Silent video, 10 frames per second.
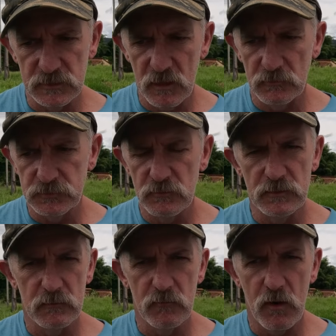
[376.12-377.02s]
that they'll do
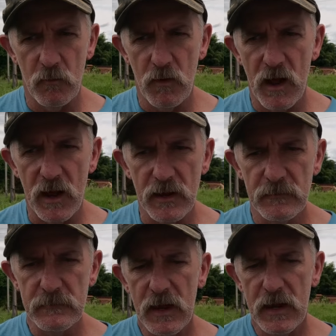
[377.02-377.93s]
it in the right
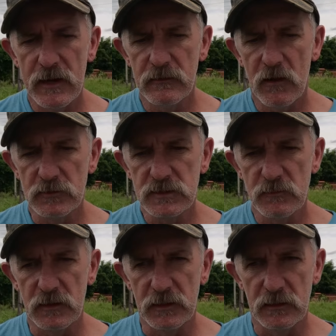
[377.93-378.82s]
way. And
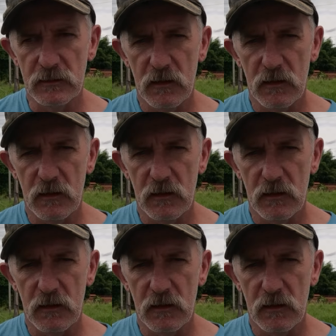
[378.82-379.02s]
ultimately,